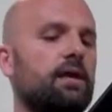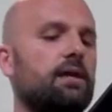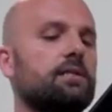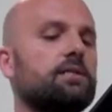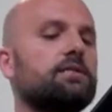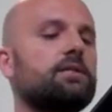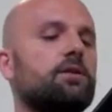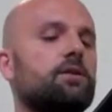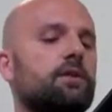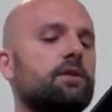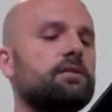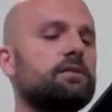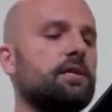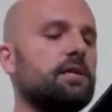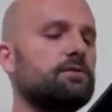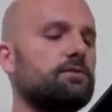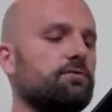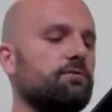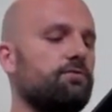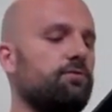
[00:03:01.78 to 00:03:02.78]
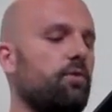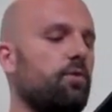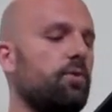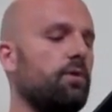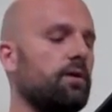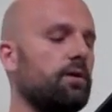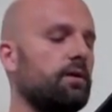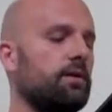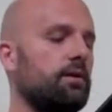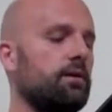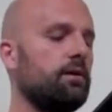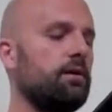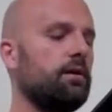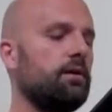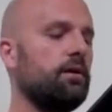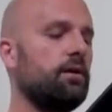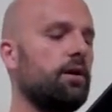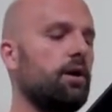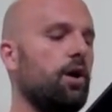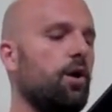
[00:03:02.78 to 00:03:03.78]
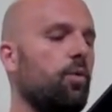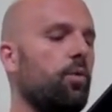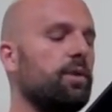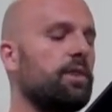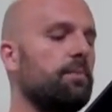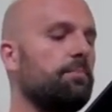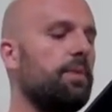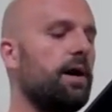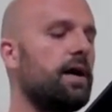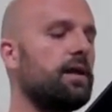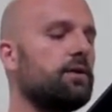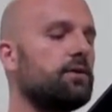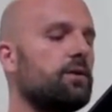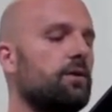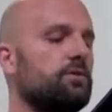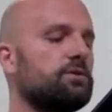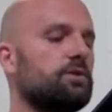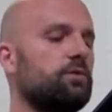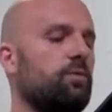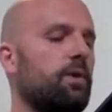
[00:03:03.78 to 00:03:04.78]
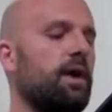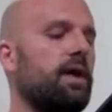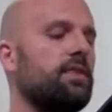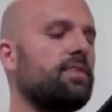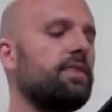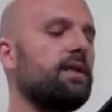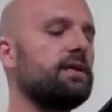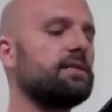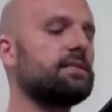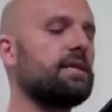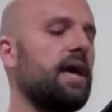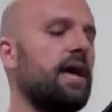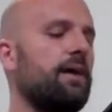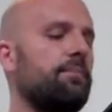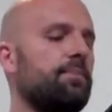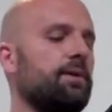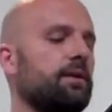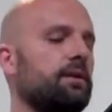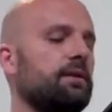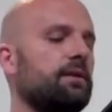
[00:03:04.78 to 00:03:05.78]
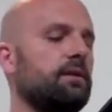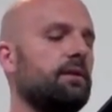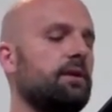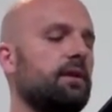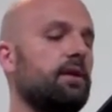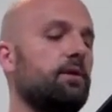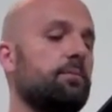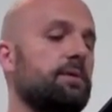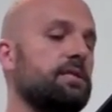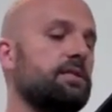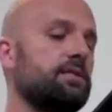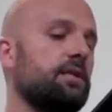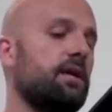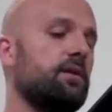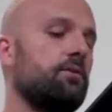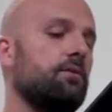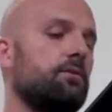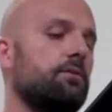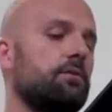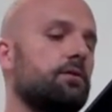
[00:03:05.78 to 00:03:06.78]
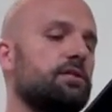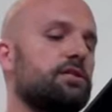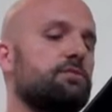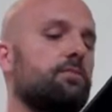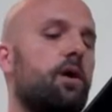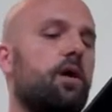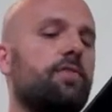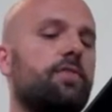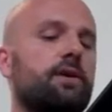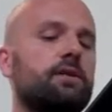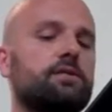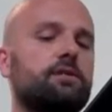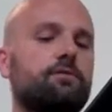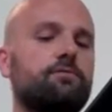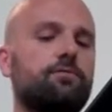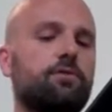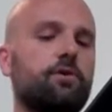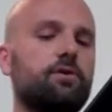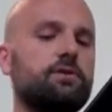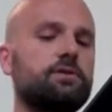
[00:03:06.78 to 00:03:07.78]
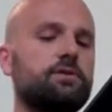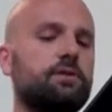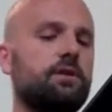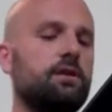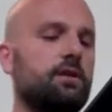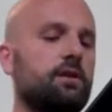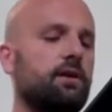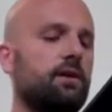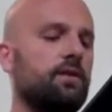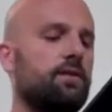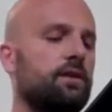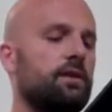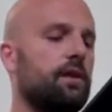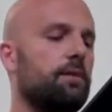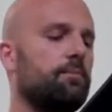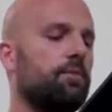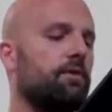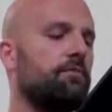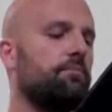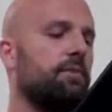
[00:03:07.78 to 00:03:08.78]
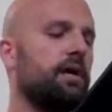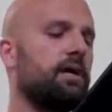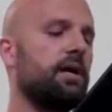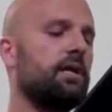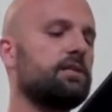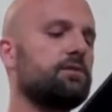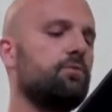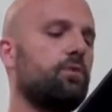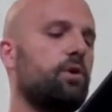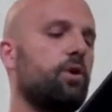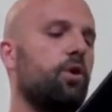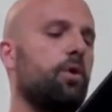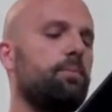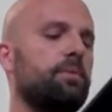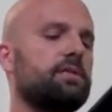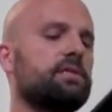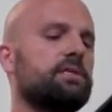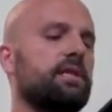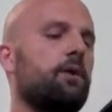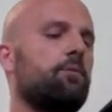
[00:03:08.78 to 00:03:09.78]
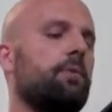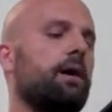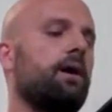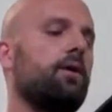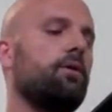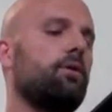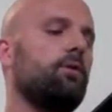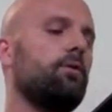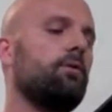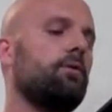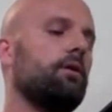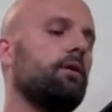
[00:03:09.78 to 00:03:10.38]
Consider this lesson 4. When the bottle goes away, things happen. It'll be subtle, small things at first. The number of muggings will go up in Sao Paulo,